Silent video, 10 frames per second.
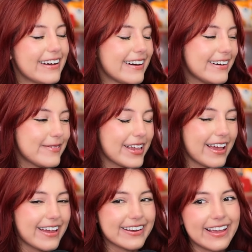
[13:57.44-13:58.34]
Oh my
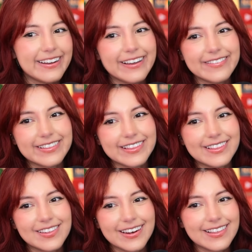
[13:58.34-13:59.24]
god, Kano,
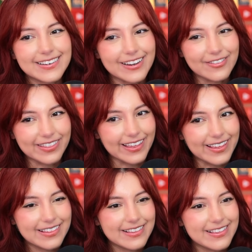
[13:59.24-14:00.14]
she doesn't know
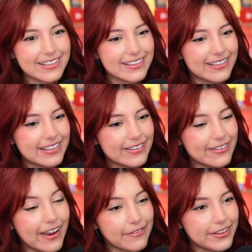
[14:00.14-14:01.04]
things. Or
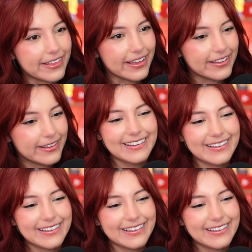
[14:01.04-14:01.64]
everything.